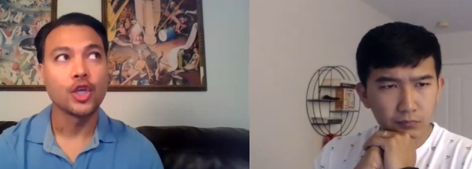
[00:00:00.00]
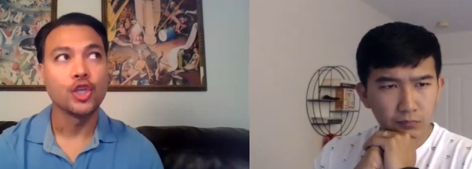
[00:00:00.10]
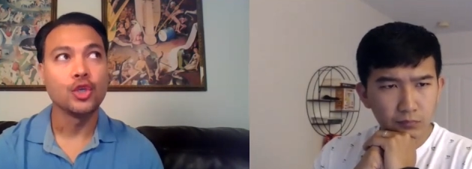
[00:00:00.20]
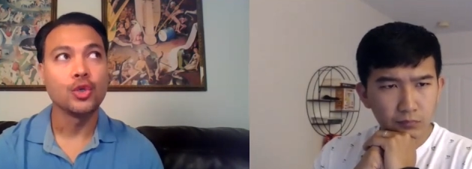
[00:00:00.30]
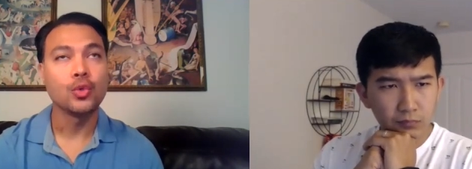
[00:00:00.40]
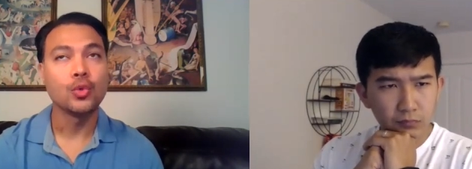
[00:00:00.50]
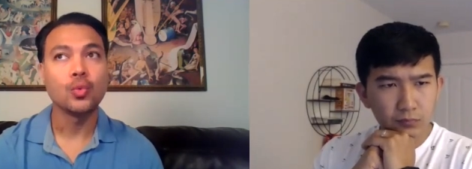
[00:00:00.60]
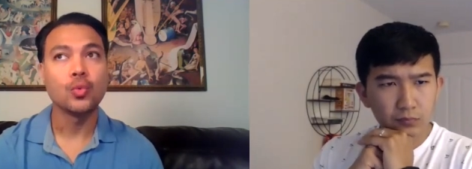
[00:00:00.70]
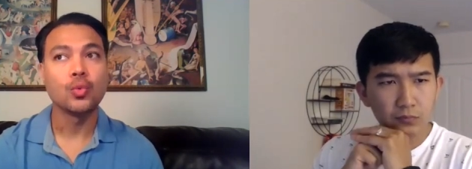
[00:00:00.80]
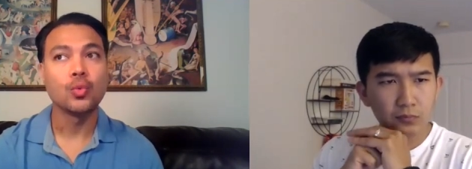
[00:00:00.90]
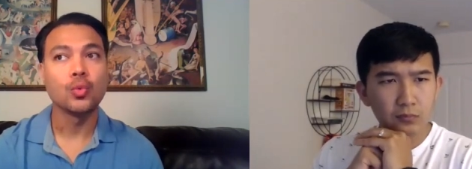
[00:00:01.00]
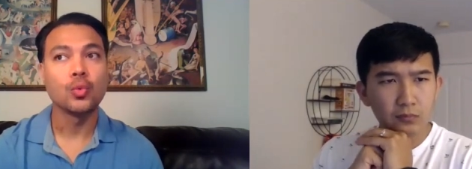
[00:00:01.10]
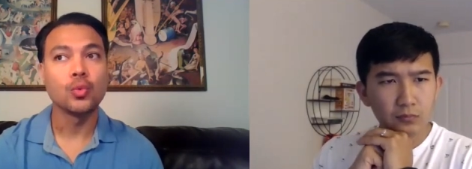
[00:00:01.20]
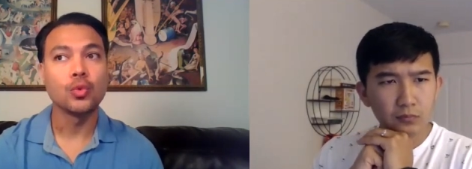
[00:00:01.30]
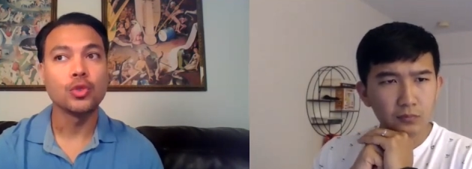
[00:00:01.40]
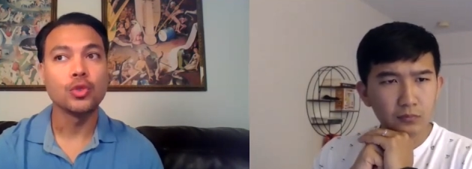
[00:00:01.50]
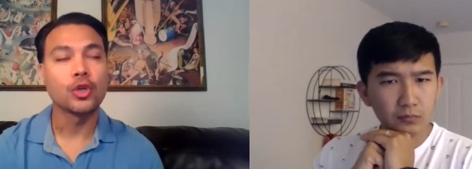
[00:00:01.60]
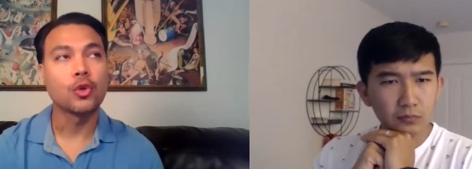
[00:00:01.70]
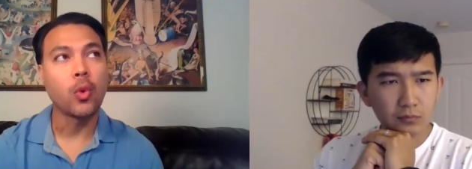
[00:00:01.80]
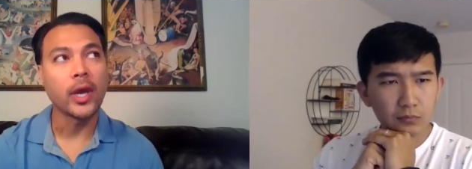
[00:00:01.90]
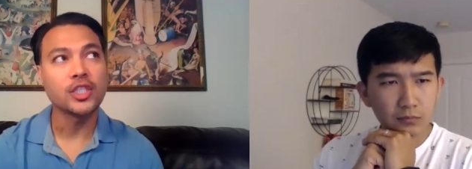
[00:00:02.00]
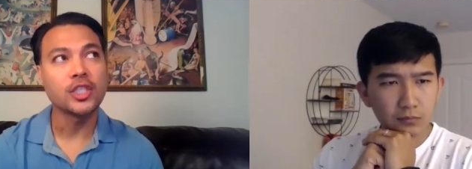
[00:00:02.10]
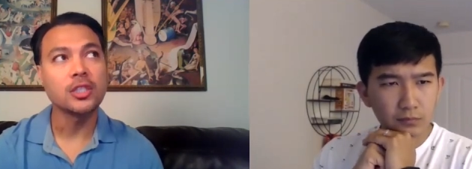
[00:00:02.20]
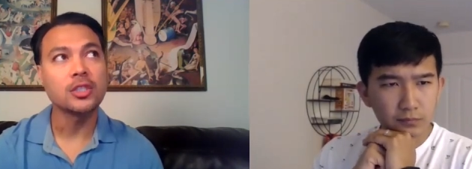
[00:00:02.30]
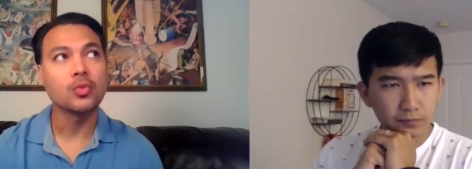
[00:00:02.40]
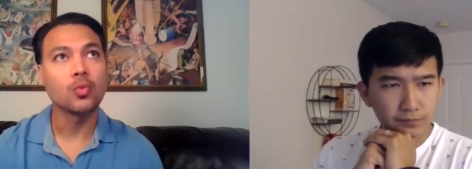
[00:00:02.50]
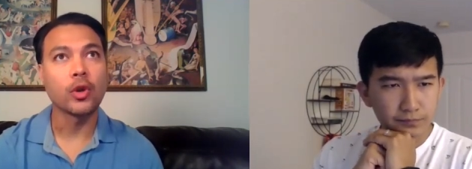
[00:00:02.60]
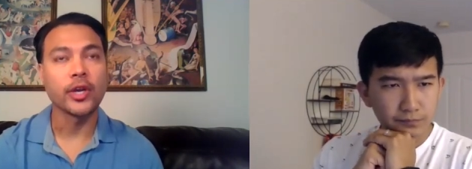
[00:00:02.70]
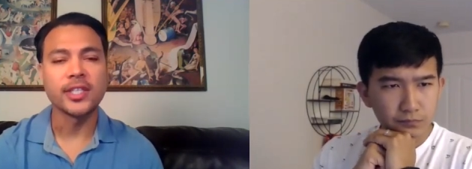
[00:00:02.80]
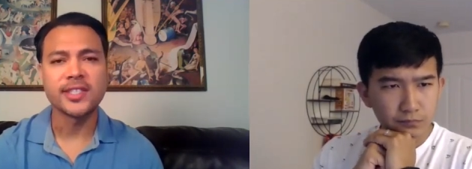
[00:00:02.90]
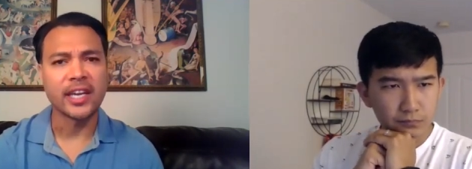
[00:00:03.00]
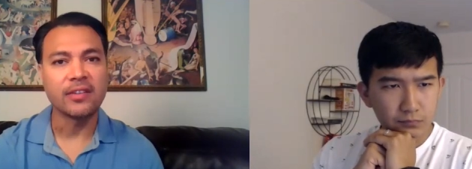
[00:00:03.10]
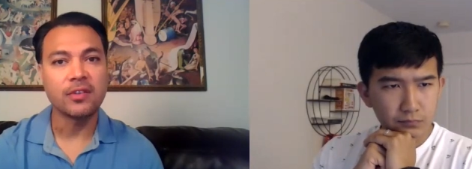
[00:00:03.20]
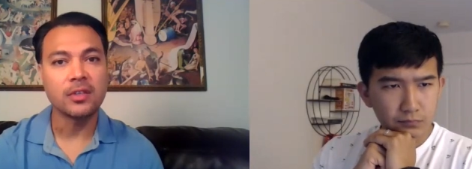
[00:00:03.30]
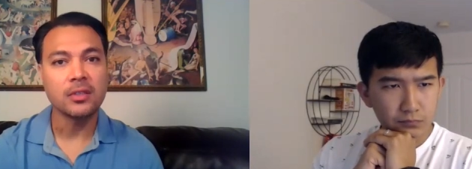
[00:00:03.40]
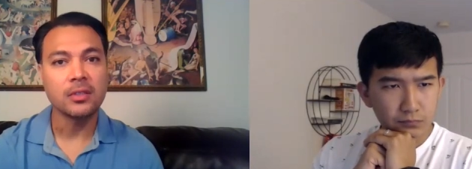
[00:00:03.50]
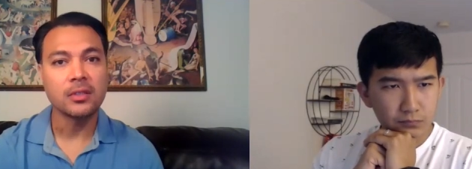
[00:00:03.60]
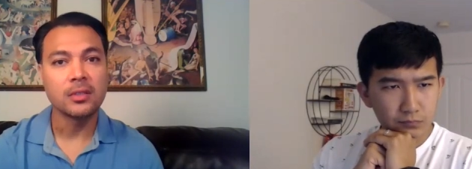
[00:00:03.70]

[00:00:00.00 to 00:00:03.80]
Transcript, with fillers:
Speaker 1: you, your questions were insightful.